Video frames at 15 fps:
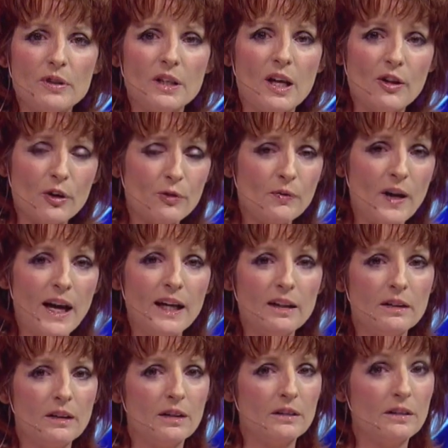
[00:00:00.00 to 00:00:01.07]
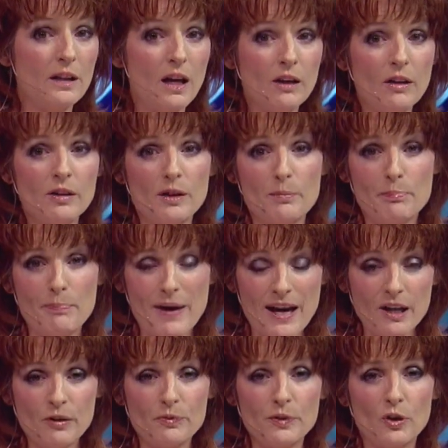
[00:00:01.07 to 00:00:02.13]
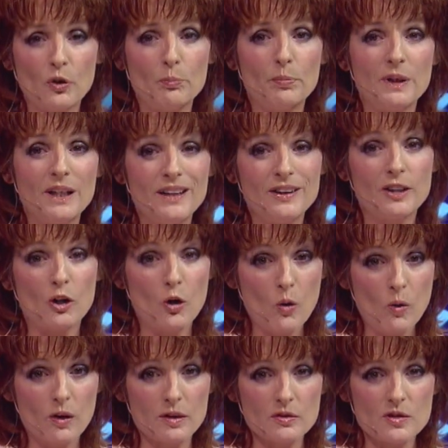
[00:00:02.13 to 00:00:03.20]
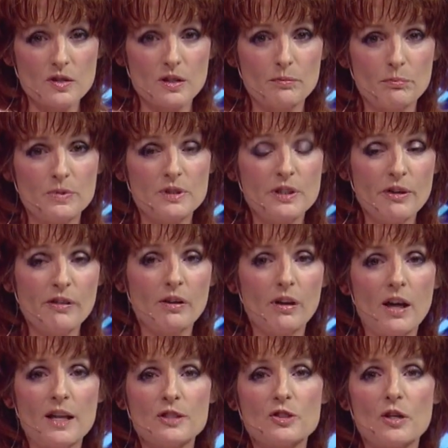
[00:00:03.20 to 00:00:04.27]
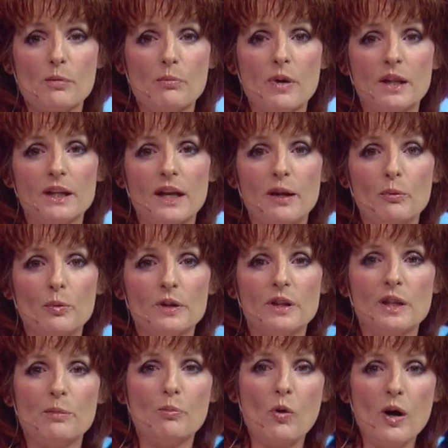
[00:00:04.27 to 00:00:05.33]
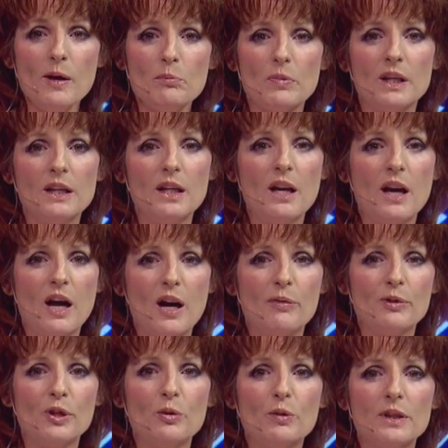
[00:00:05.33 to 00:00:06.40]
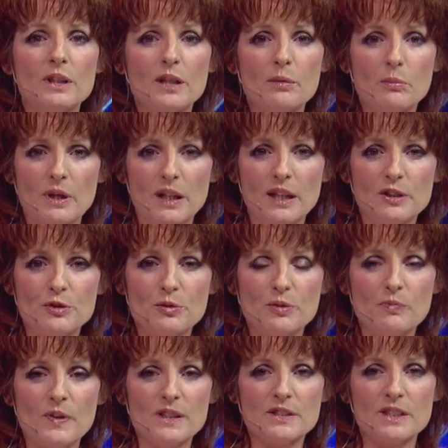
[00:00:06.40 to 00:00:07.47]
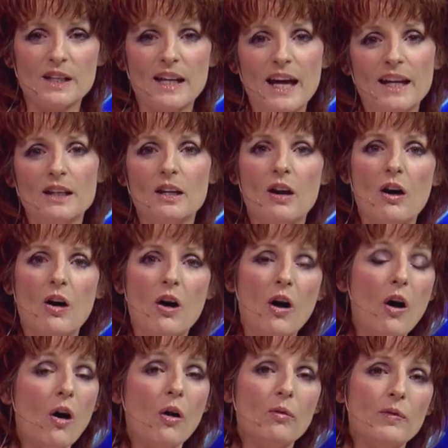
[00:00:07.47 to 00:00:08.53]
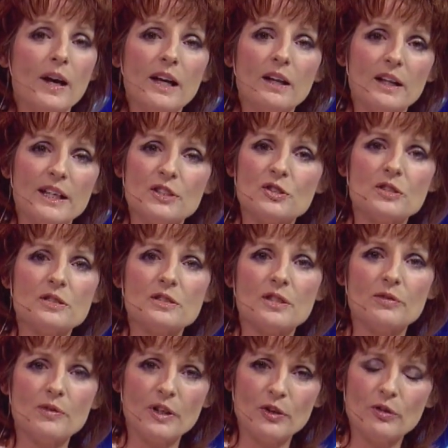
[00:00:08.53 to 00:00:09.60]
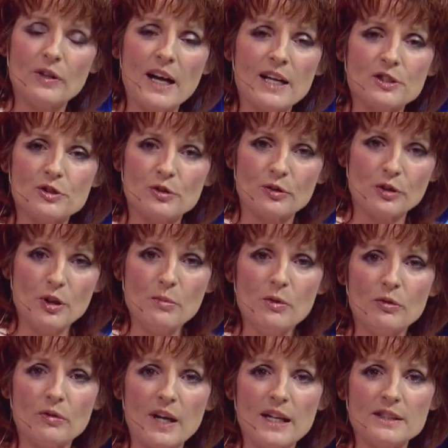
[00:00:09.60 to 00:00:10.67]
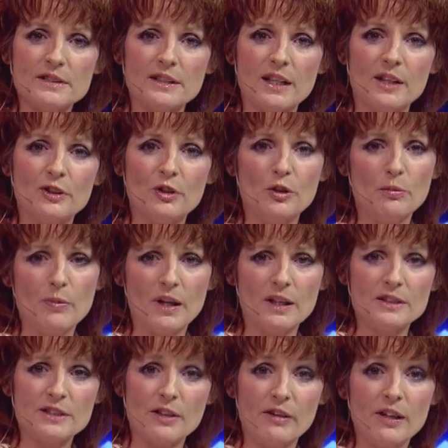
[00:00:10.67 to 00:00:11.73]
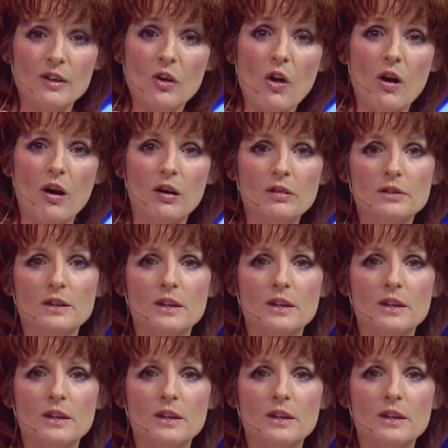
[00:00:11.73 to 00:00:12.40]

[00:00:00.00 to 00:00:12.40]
another fight not on the battlefield but in the courts, materialized on Monday with the appointment of a UN committee to investigate all violations of international human rights and humanitarian law